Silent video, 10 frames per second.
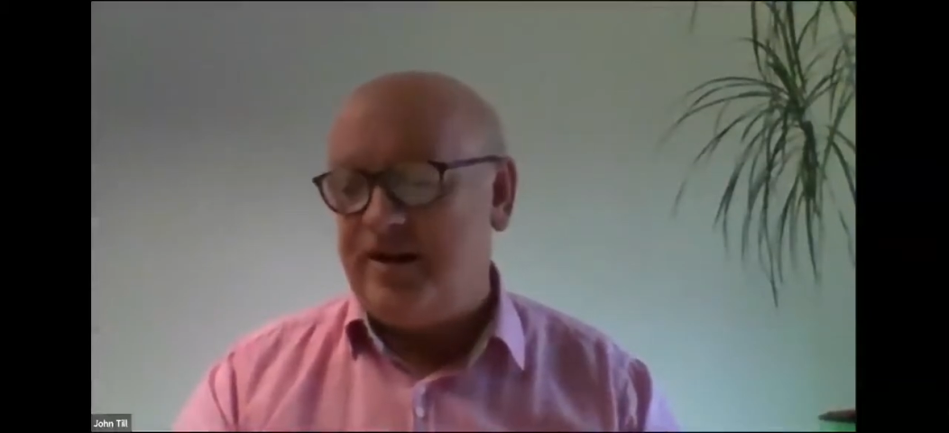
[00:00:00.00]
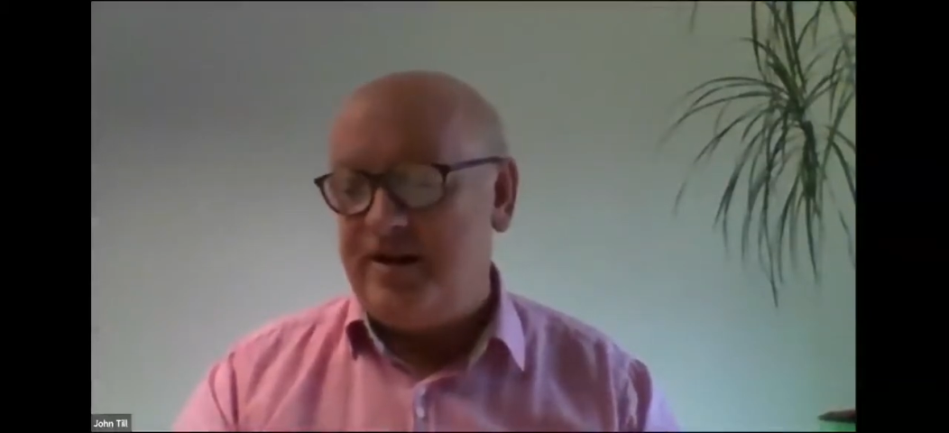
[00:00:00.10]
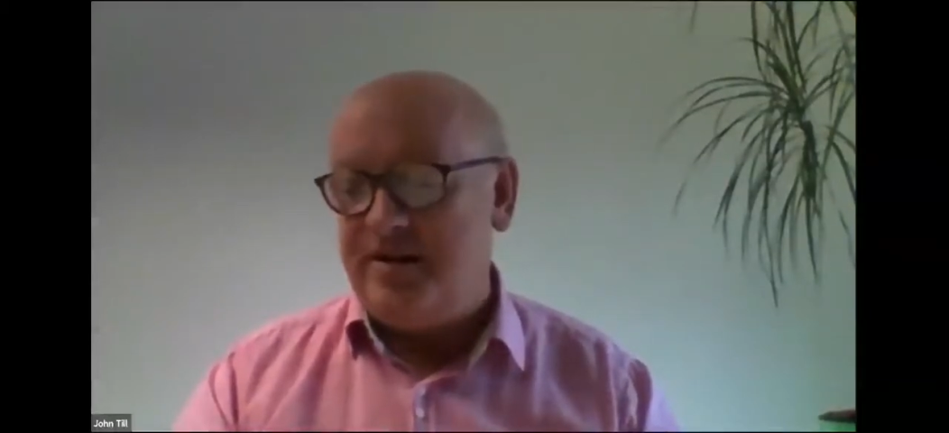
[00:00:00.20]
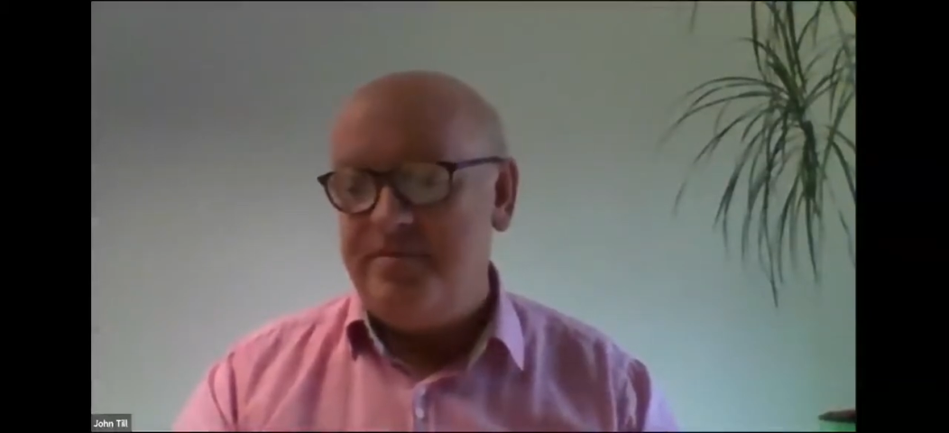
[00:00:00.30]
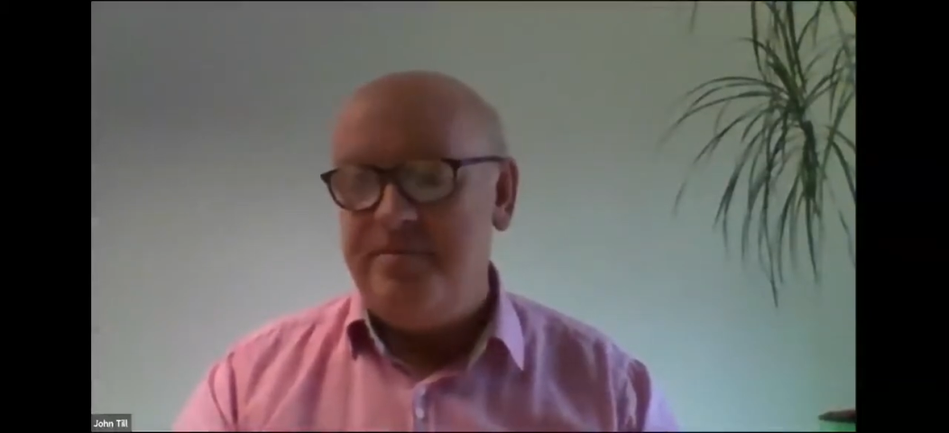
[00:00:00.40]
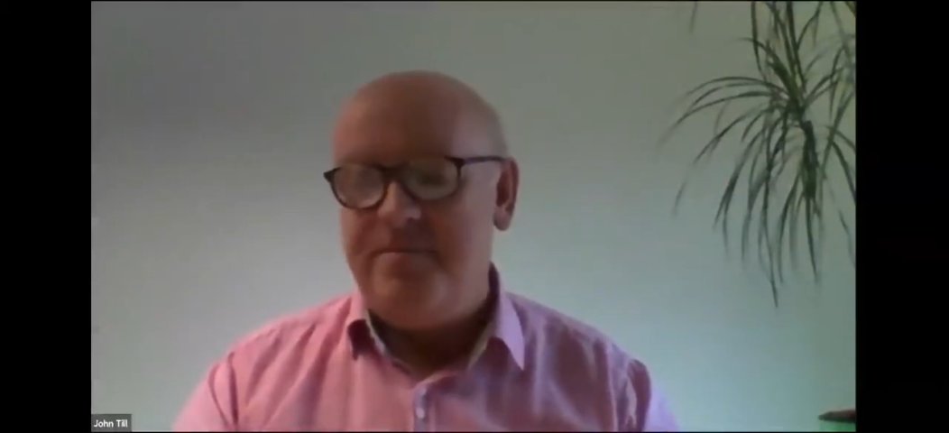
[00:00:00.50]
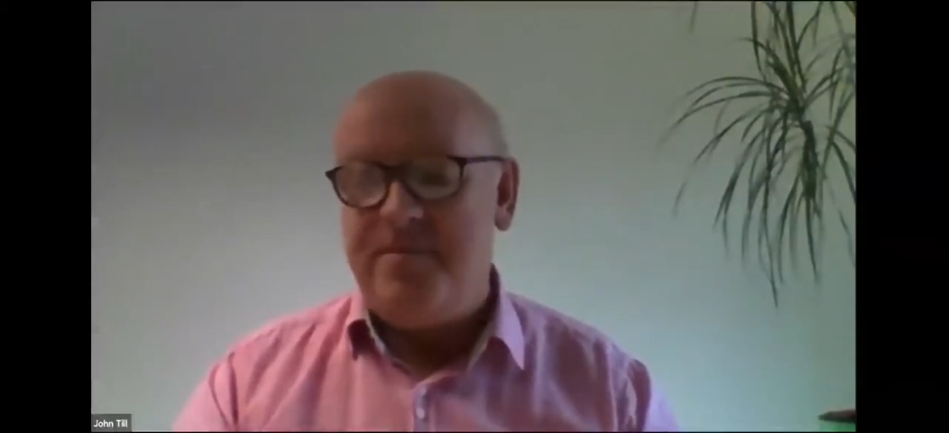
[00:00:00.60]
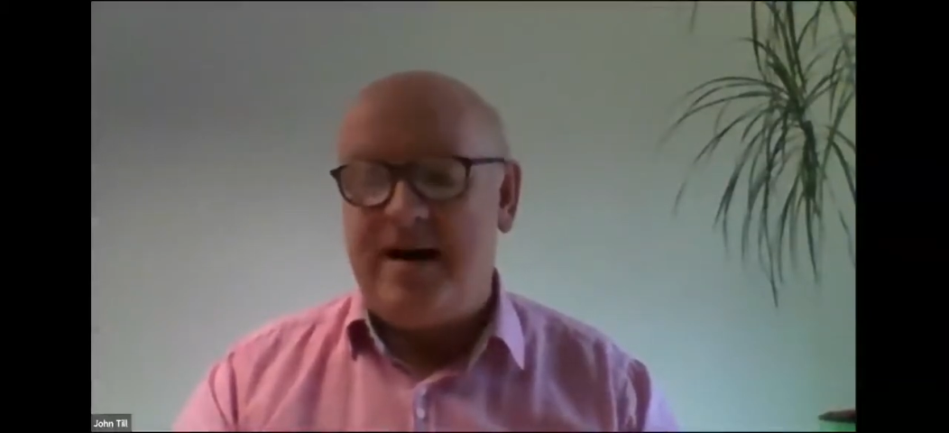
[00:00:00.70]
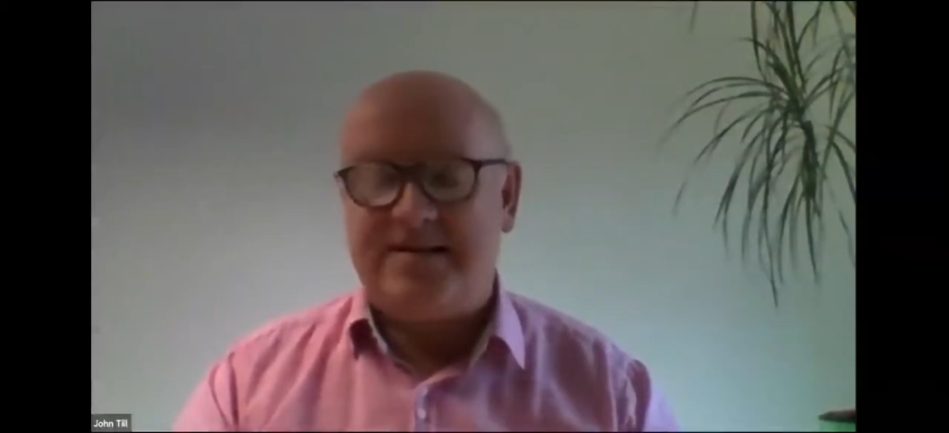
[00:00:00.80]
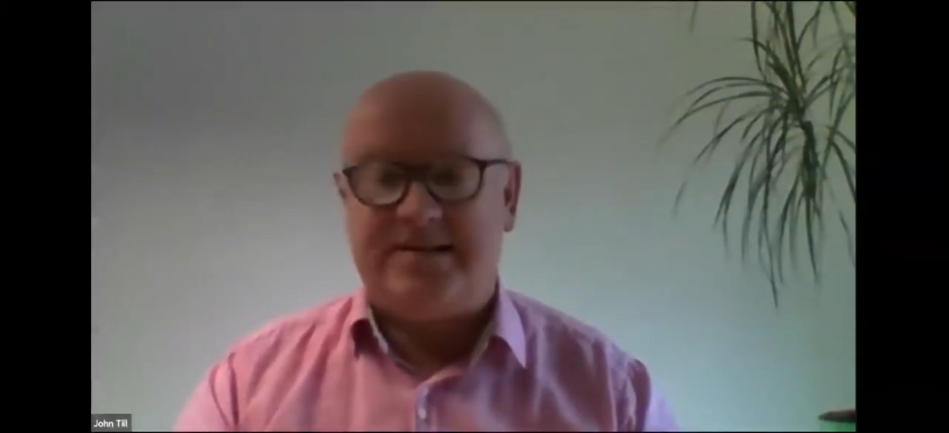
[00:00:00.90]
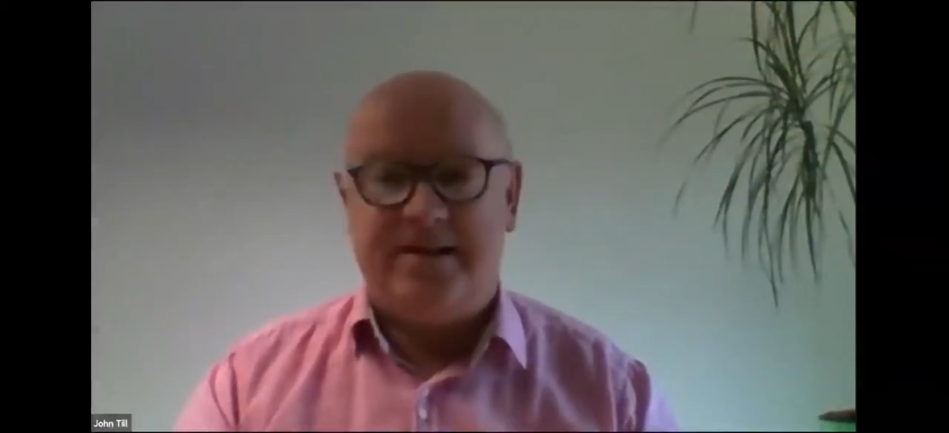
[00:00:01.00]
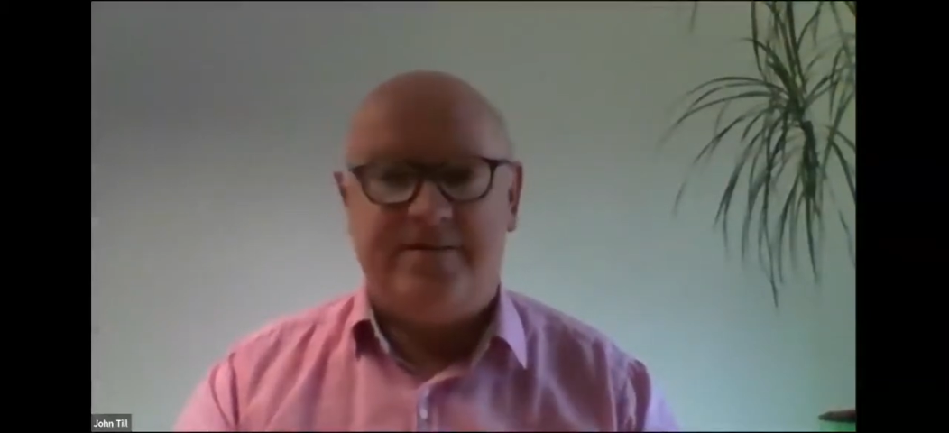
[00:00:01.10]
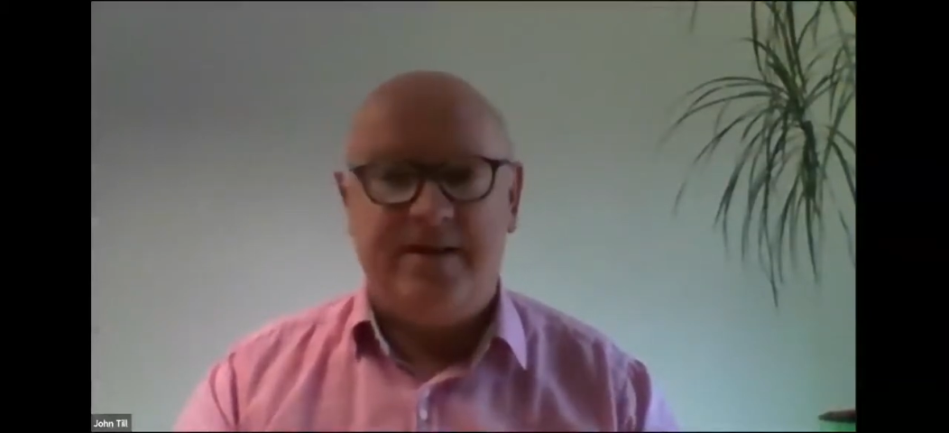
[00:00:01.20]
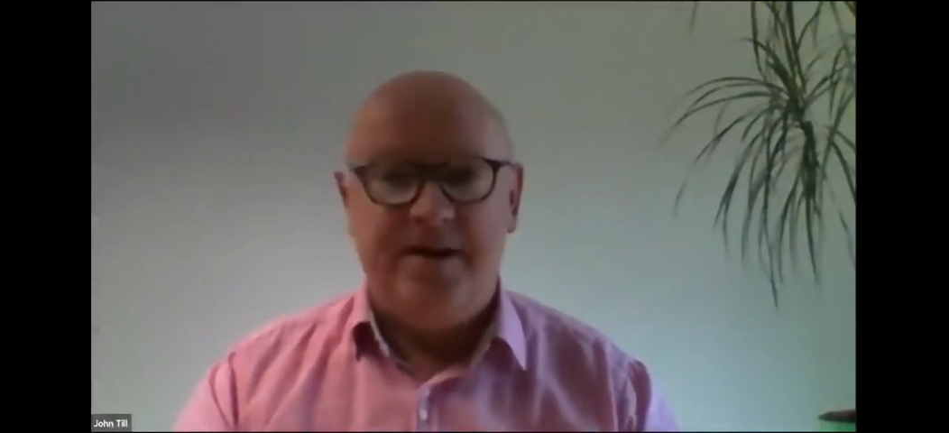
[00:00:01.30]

a massive